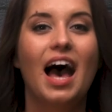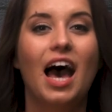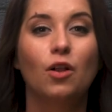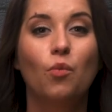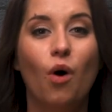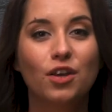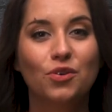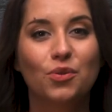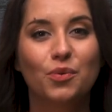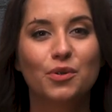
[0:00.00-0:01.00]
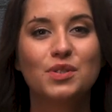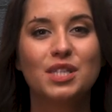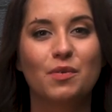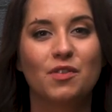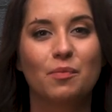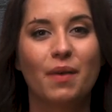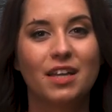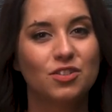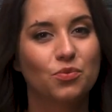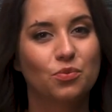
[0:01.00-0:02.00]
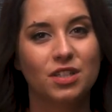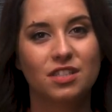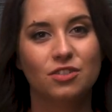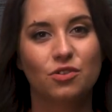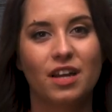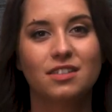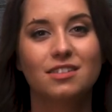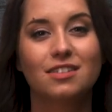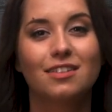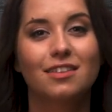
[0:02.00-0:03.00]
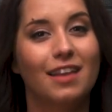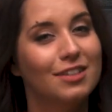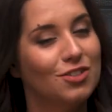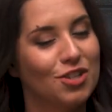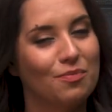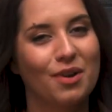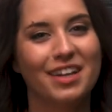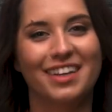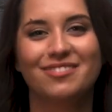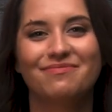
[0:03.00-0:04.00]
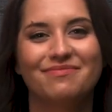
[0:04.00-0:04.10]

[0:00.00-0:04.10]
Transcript: I'll walk you through some of the best recent trends. Let's jump right in.